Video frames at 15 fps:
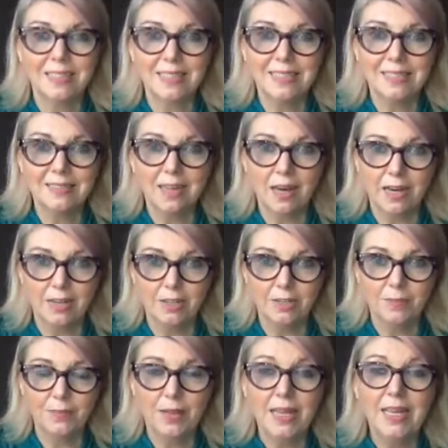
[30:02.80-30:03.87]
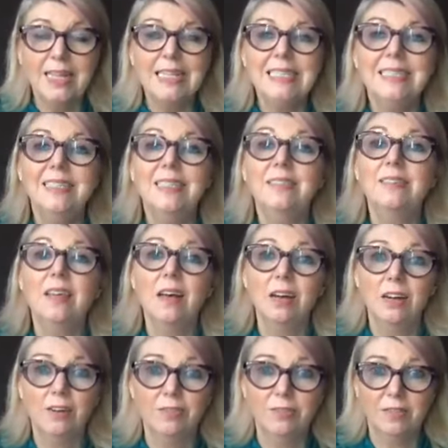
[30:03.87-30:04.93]

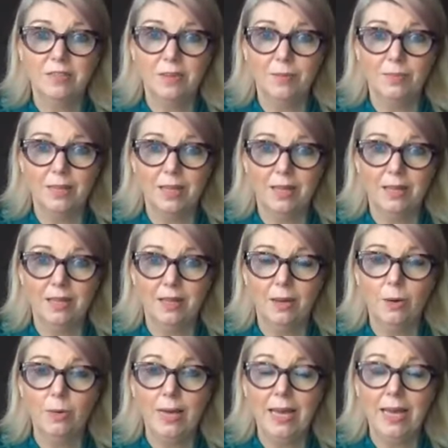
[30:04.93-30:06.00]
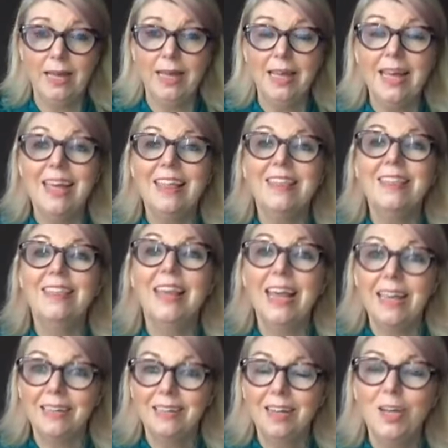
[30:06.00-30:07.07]
desire for something, okay?
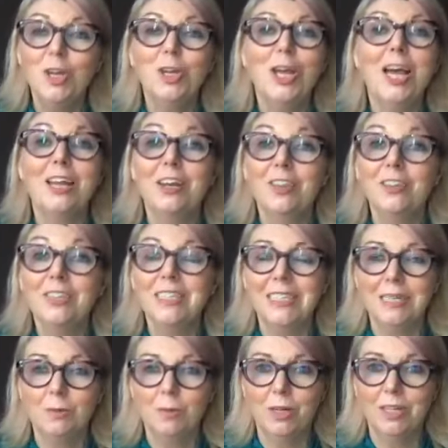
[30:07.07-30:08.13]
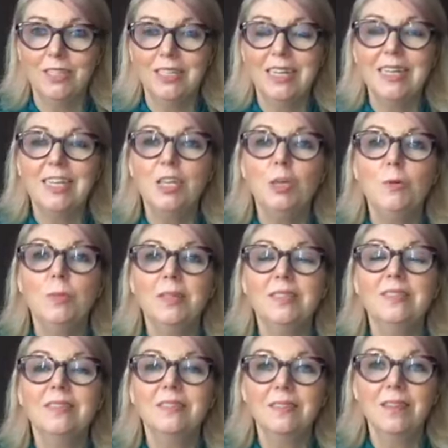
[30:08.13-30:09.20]
Then another D word, you
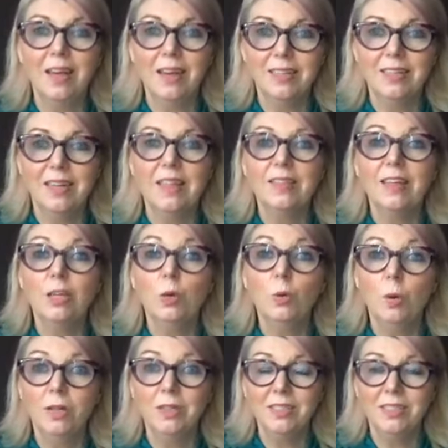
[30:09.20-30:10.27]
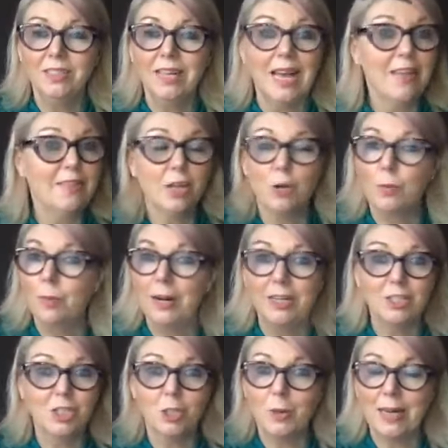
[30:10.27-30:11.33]
must decide that you want it and that you're
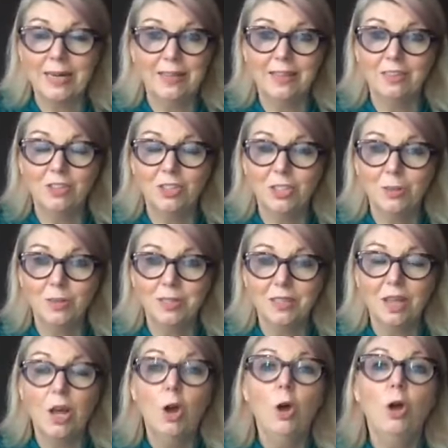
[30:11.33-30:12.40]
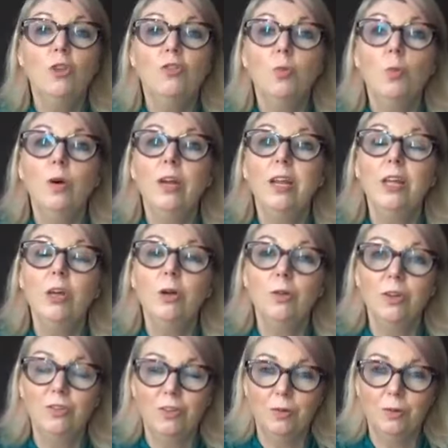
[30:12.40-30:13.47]
prepared to do anything to do it. So what are you going
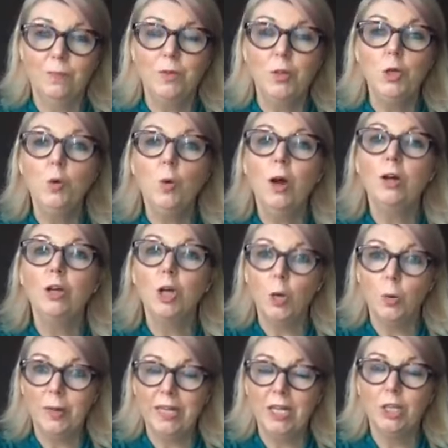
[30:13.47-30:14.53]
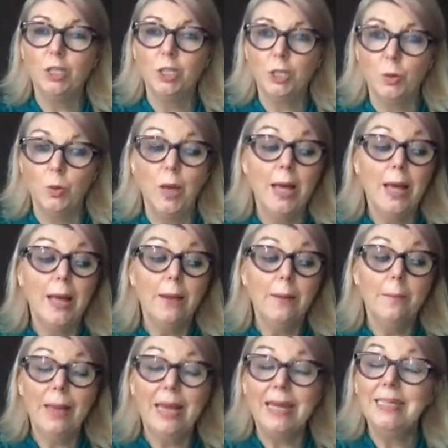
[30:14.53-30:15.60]
to do? You are going to
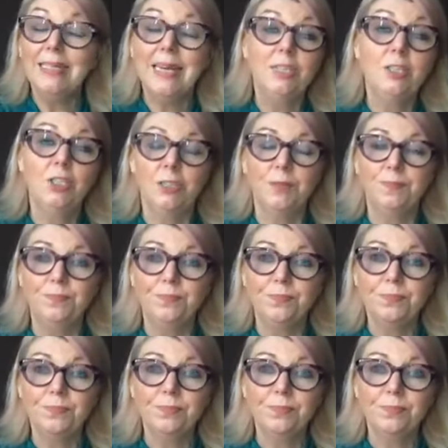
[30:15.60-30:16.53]
pay attention